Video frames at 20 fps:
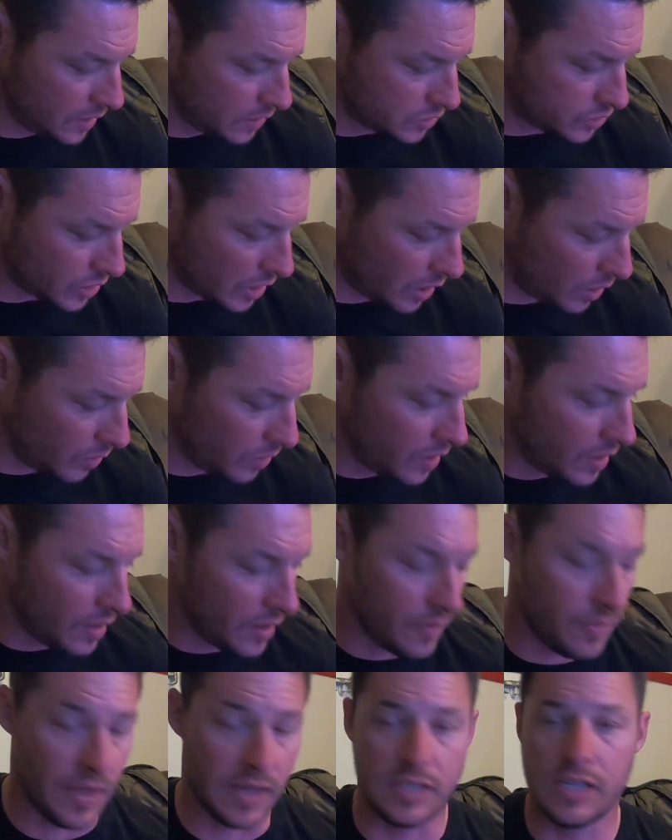So
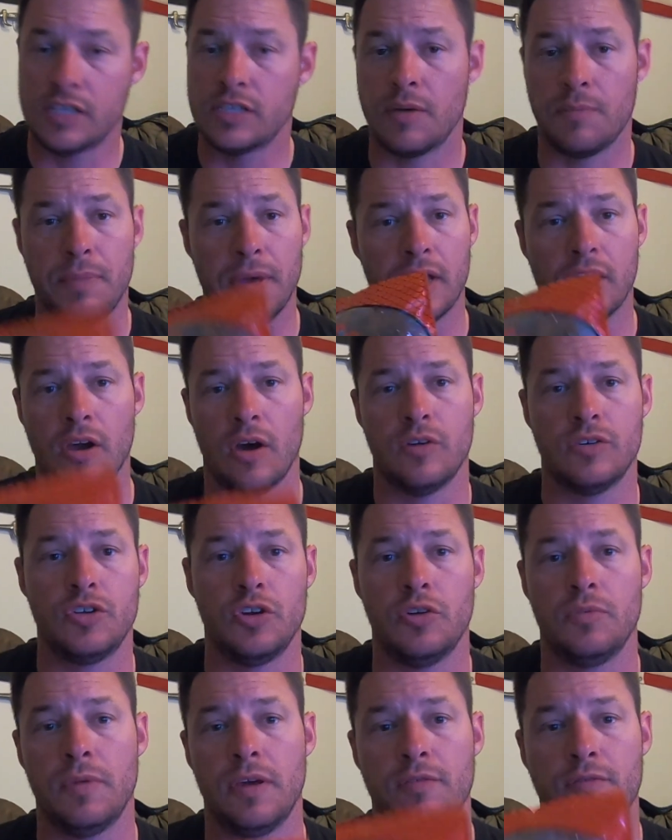this is a big
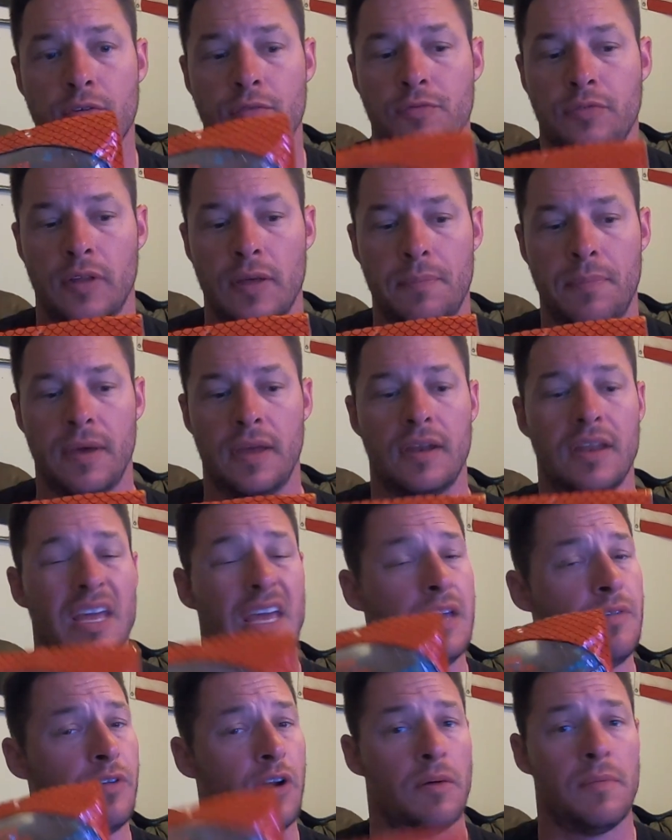go-to to me for flipping,
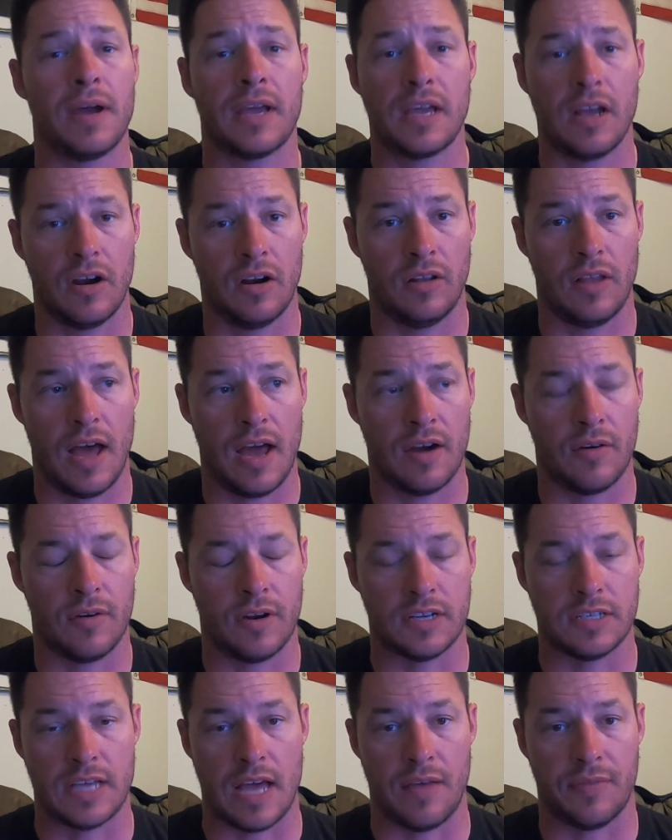even on my Carolina
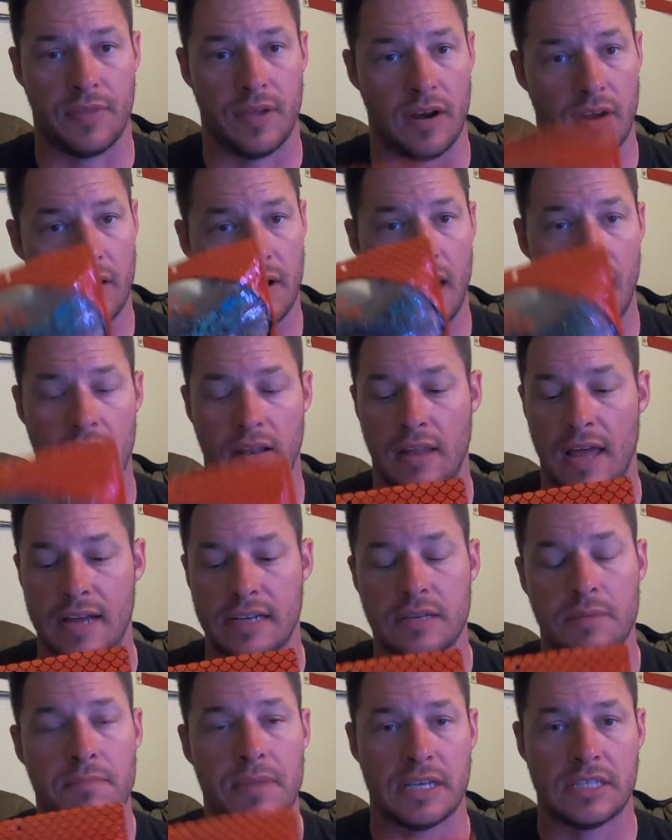rigs out there. I
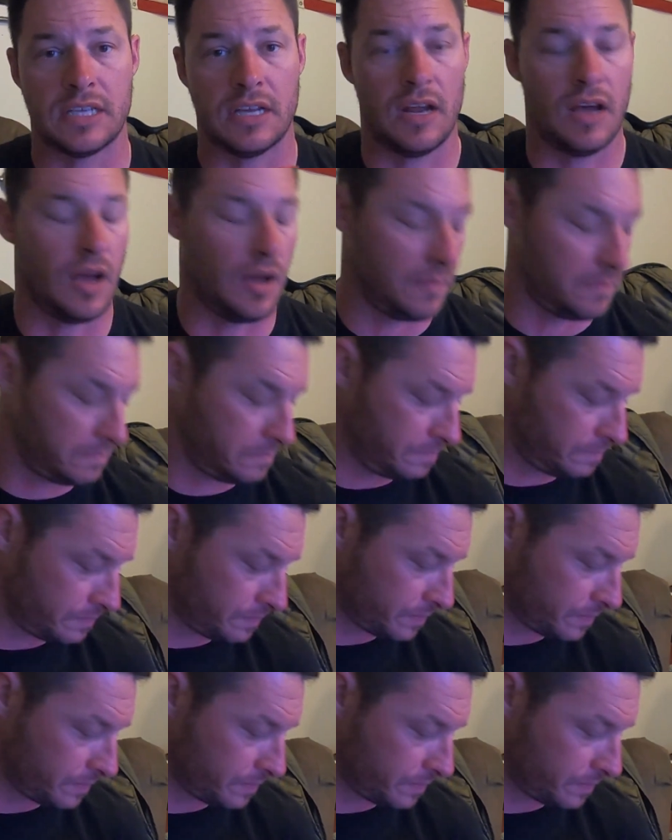like to mix it up.